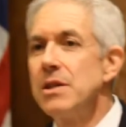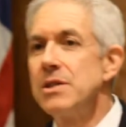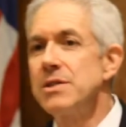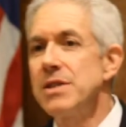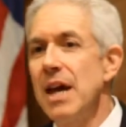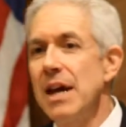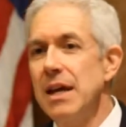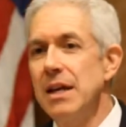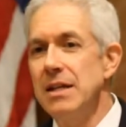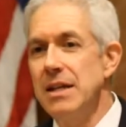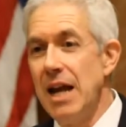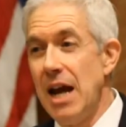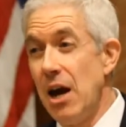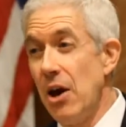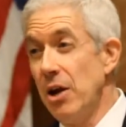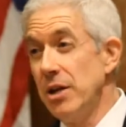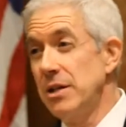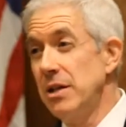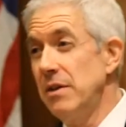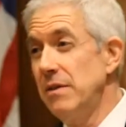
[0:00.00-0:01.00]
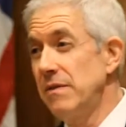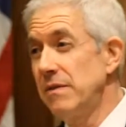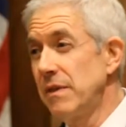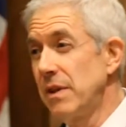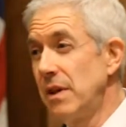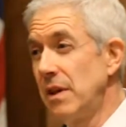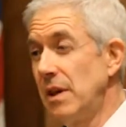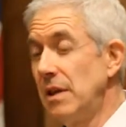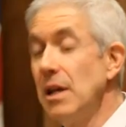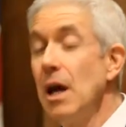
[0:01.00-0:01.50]
The second narrative,
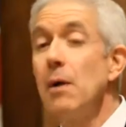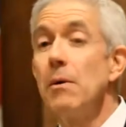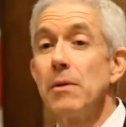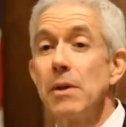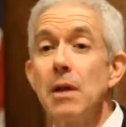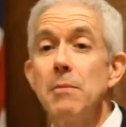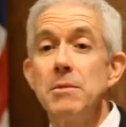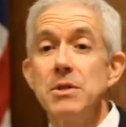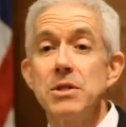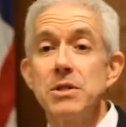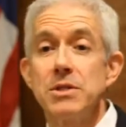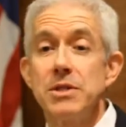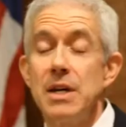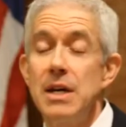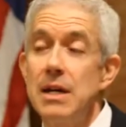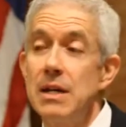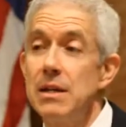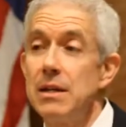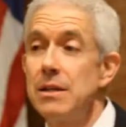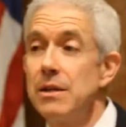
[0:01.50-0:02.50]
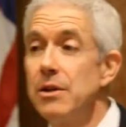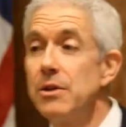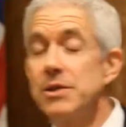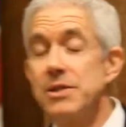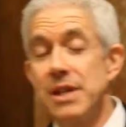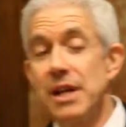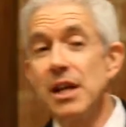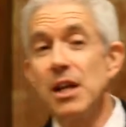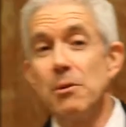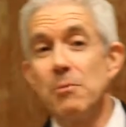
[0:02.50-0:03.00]
now let me just say, there
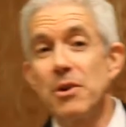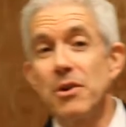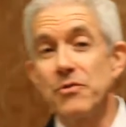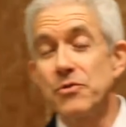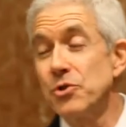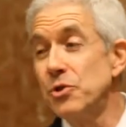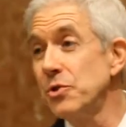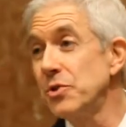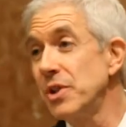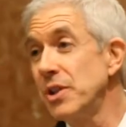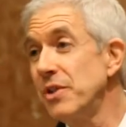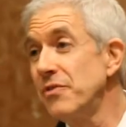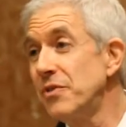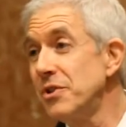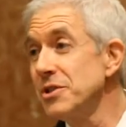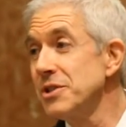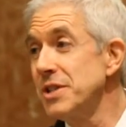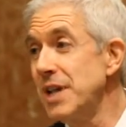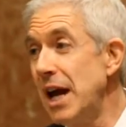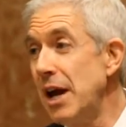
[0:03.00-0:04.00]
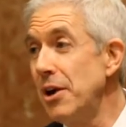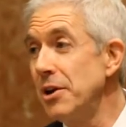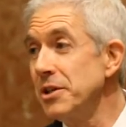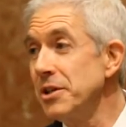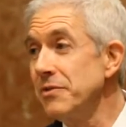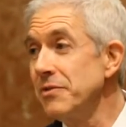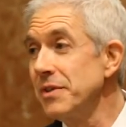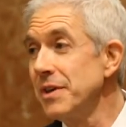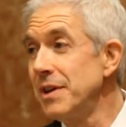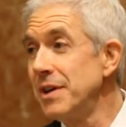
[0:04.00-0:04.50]
is an element of truth in the first
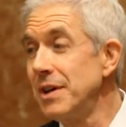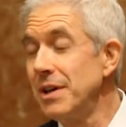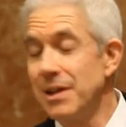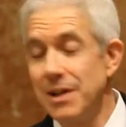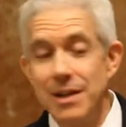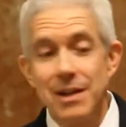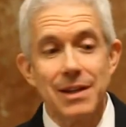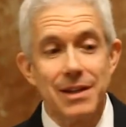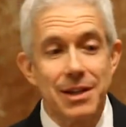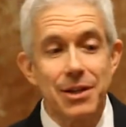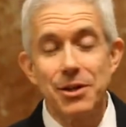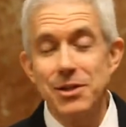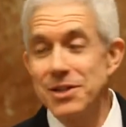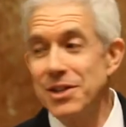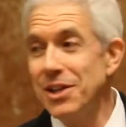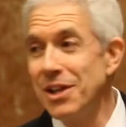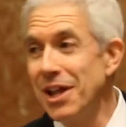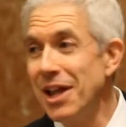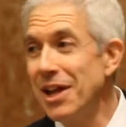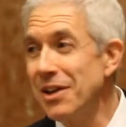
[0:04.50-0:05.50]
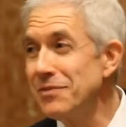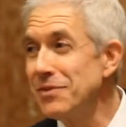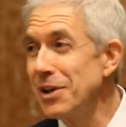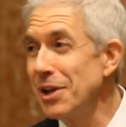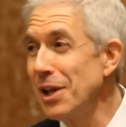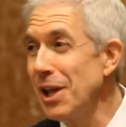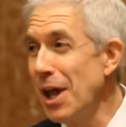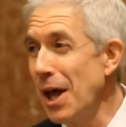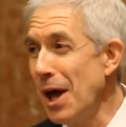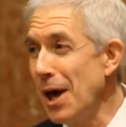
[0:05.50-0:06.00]
narrative. There is a lot of
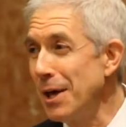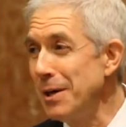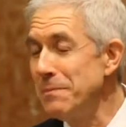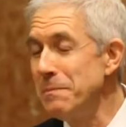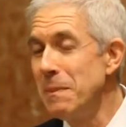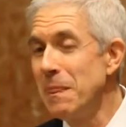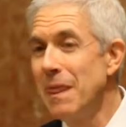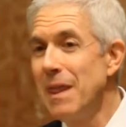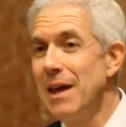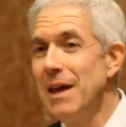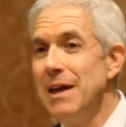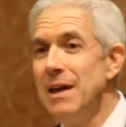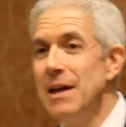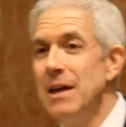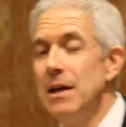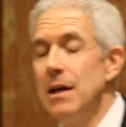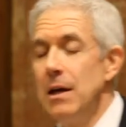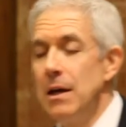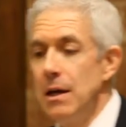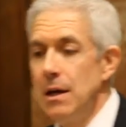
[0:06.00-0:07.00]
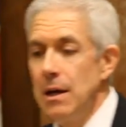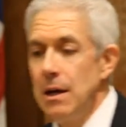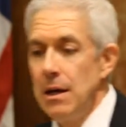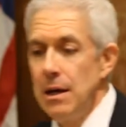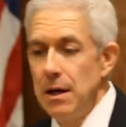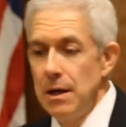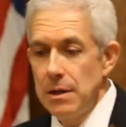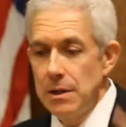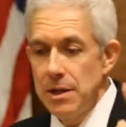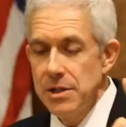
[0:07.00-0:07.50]
decline.
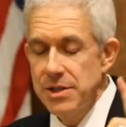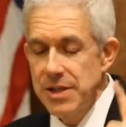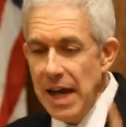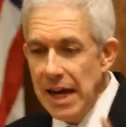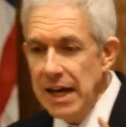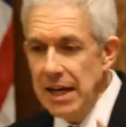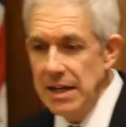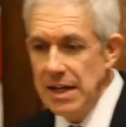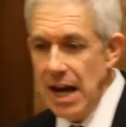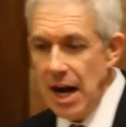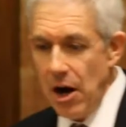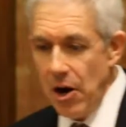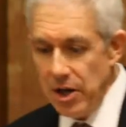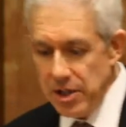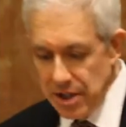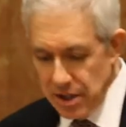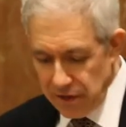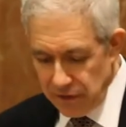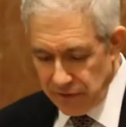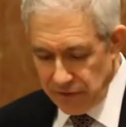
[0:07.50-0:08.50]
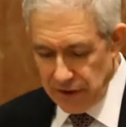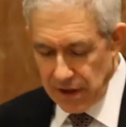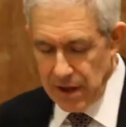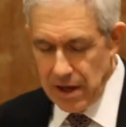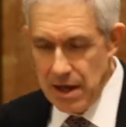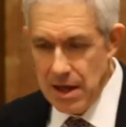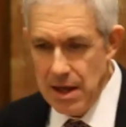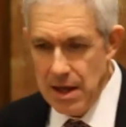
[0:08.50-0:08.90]
The second narrative,